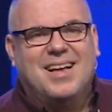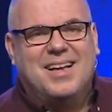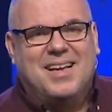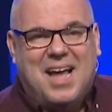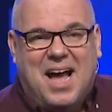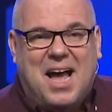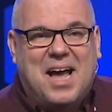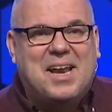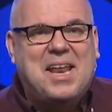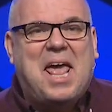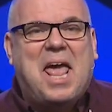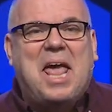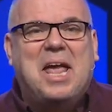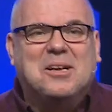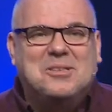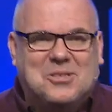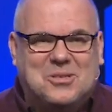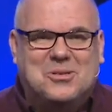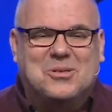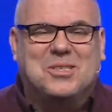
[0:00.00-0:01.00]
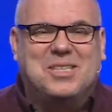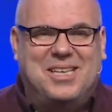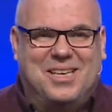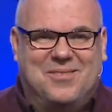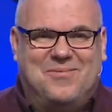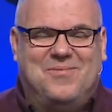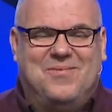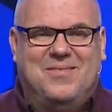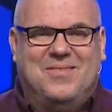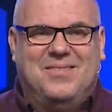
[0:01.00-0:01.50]
God answers him.
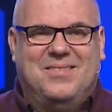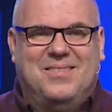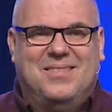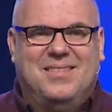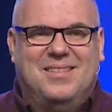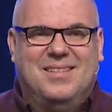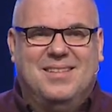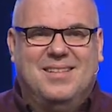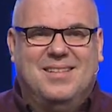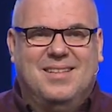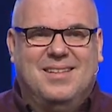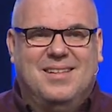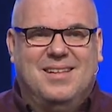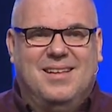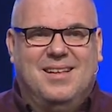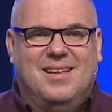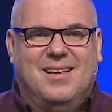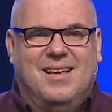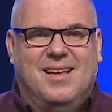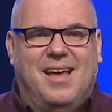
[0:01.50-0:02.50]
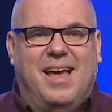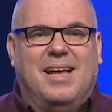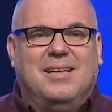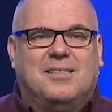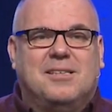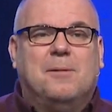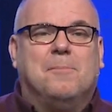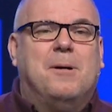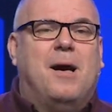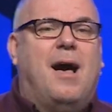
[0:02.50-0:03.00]
And
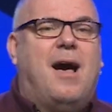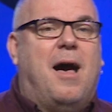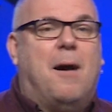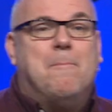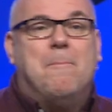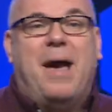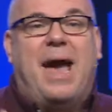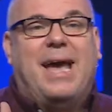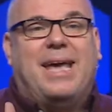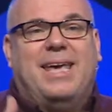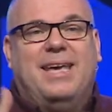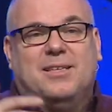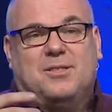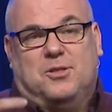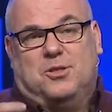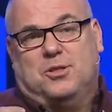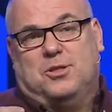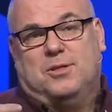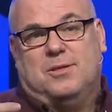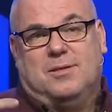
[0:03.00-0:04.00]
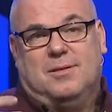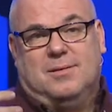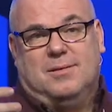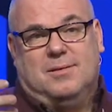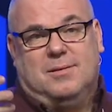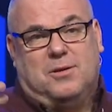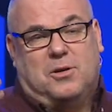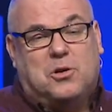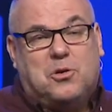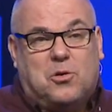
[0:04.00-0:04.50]
to Habakkuk's
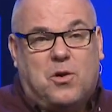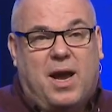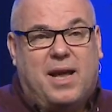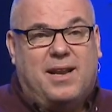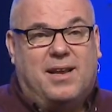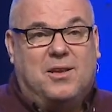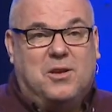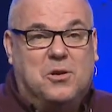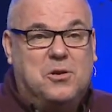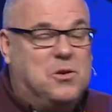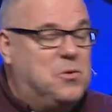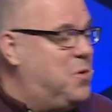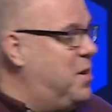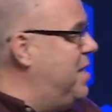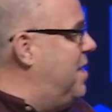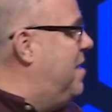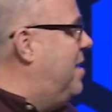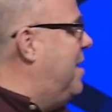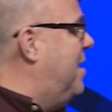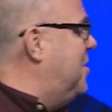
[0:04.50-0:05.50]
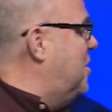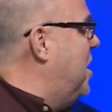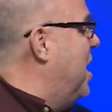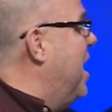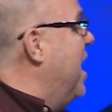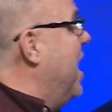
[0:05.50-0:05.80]
credit, you know what he does?